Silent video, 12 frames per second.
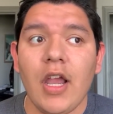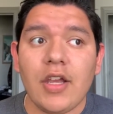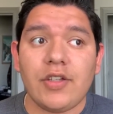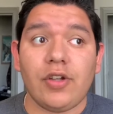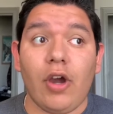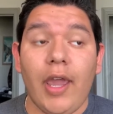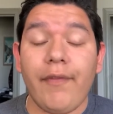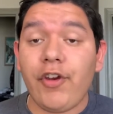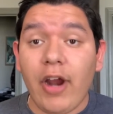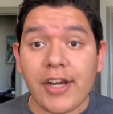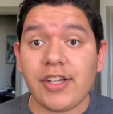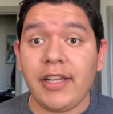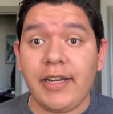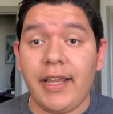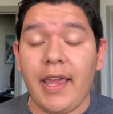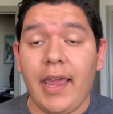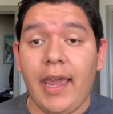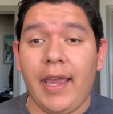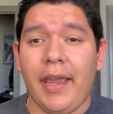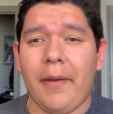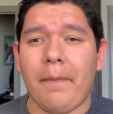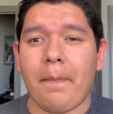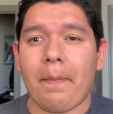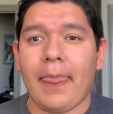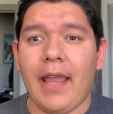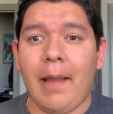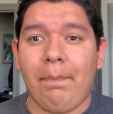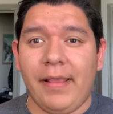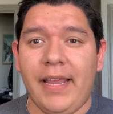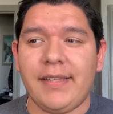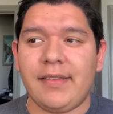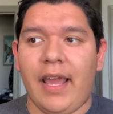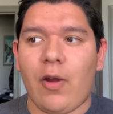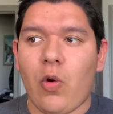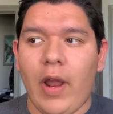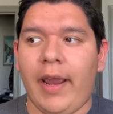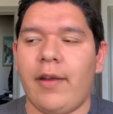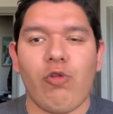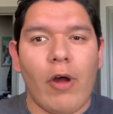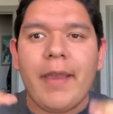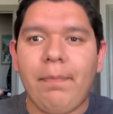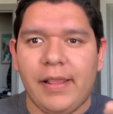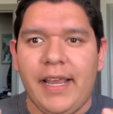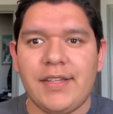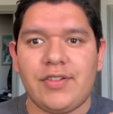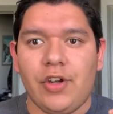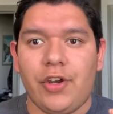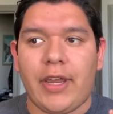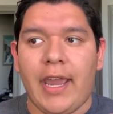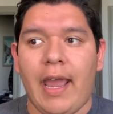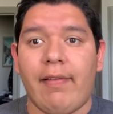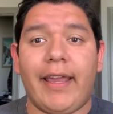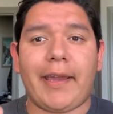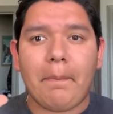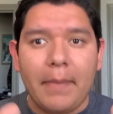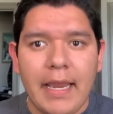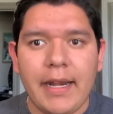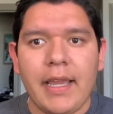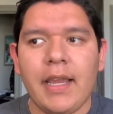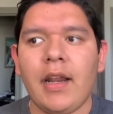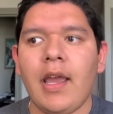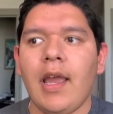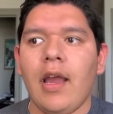So if you actually need a, a place, like a quiet place, so you can have like a meeting